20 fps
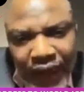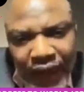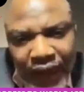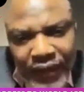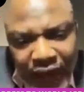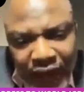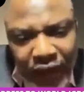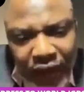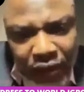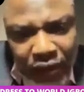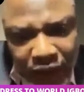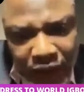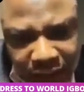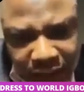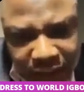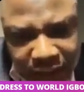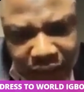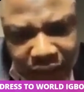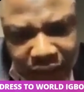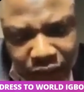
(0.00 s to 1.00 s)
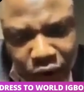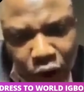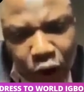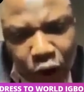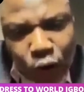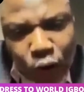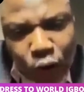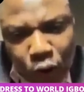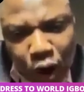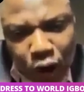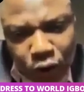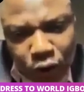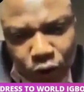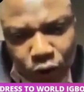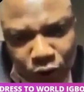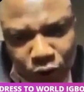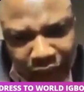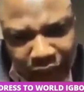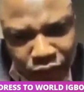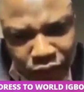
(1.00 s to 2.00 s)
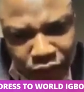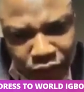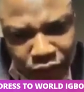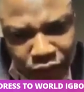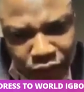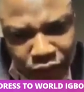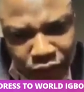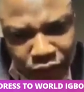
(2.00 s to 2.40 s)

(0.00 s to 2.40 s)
And secondly, that the whole world will rise up to